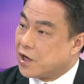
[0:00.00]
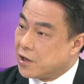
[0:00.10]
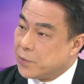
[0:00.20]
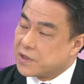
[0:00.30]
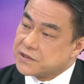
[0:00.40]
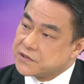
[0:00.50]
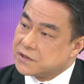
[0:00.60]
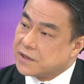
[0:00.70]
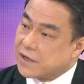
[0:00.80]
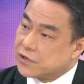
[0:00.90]

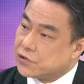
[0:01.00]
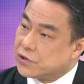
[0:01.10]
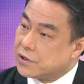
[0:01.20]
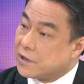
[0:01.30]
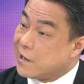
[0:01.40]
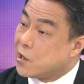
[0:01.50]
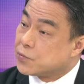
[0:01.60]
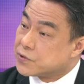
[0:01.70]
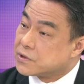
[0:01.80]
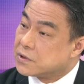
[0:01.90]
telemedicine actually
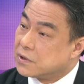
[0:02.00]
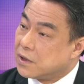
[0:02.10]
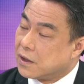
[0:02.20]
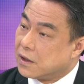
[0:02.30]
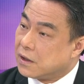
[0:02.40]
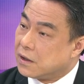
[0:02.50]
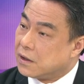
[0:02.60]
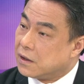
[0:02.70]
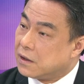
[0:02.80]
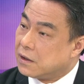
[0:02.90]
helps
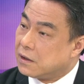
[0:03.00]
uh,